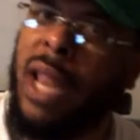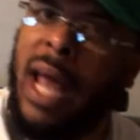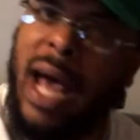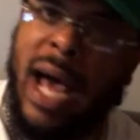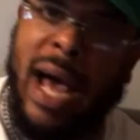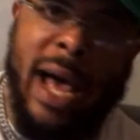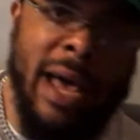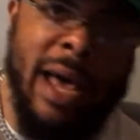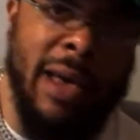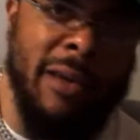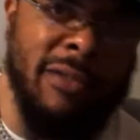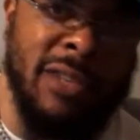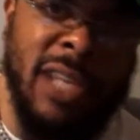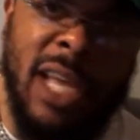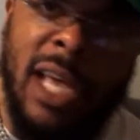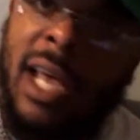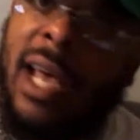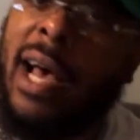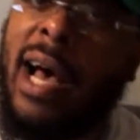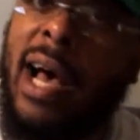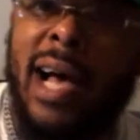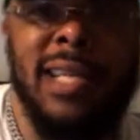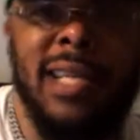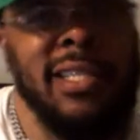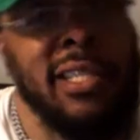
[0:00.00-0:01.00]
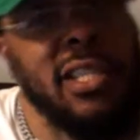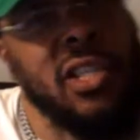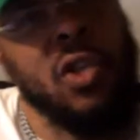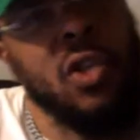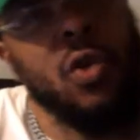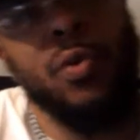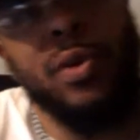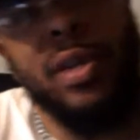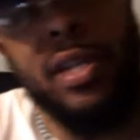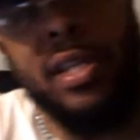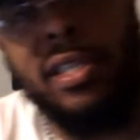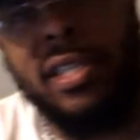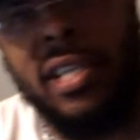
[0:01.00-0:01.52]
lives, I see
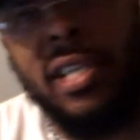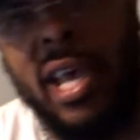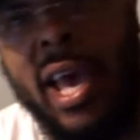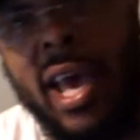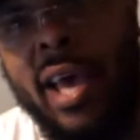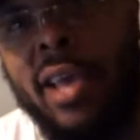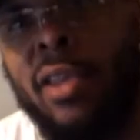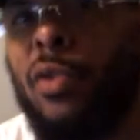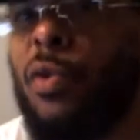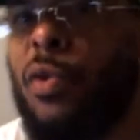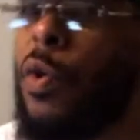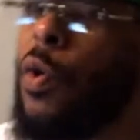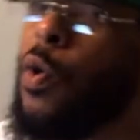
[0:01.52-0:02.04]
you in the chat, you